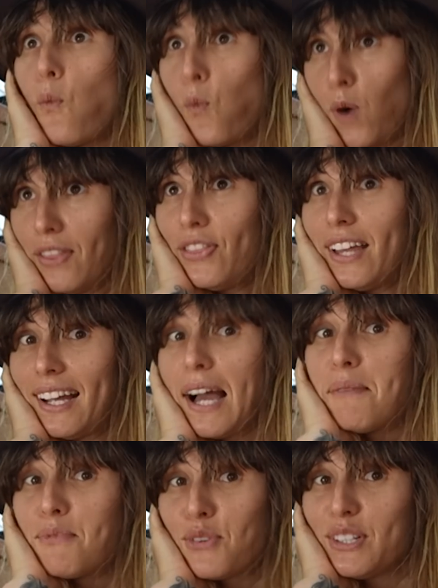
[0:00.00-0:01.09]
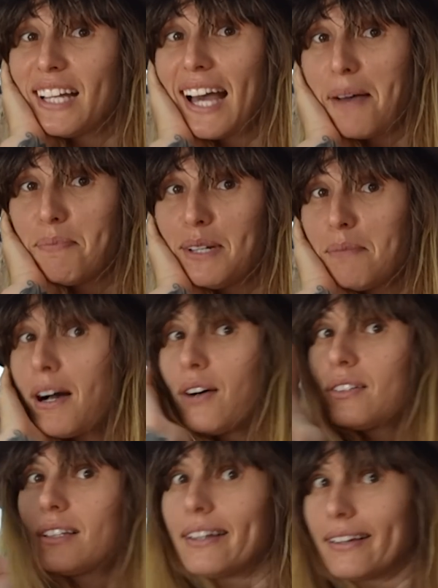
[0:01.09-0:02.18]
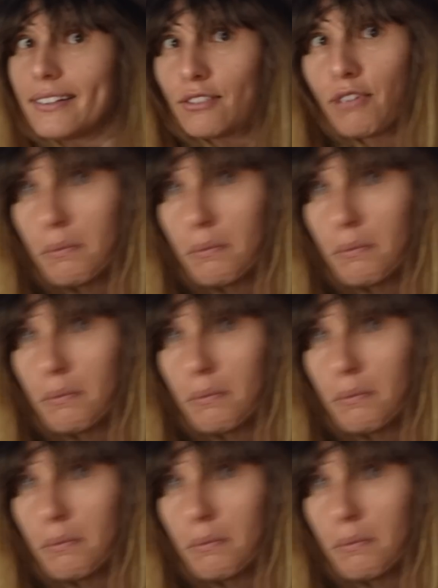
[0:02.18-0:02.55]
one thing I'm really happy about is